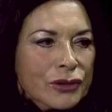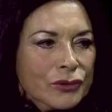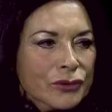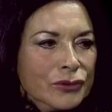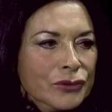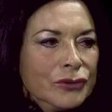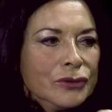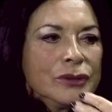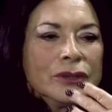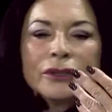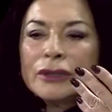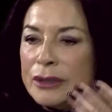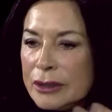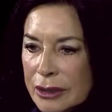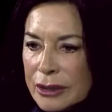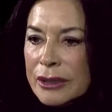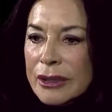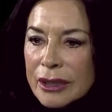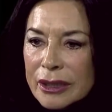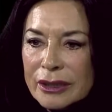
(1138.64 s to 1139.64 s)
you,
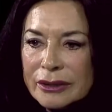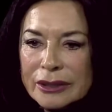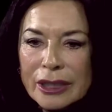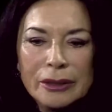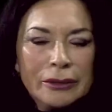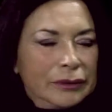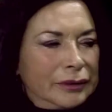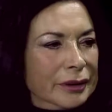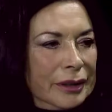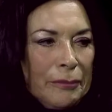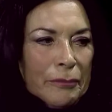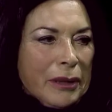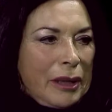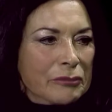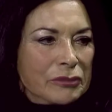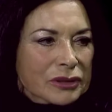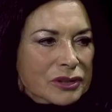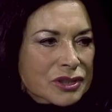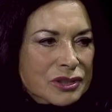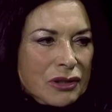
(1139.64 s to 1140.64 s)
the
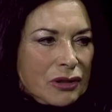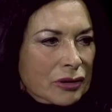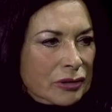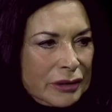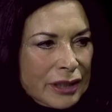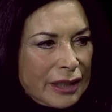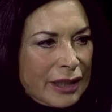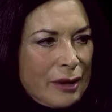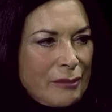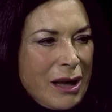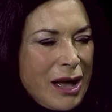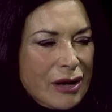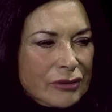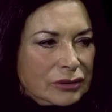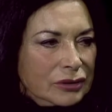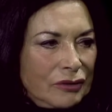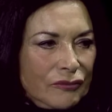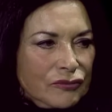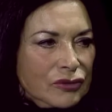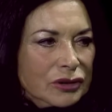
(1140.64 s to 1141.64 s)
paper is not going to come
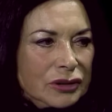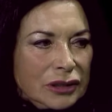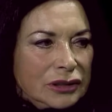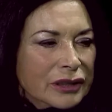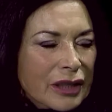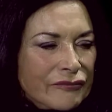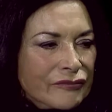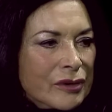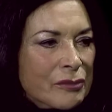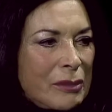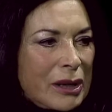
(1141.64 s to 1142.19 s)
out if you don't have the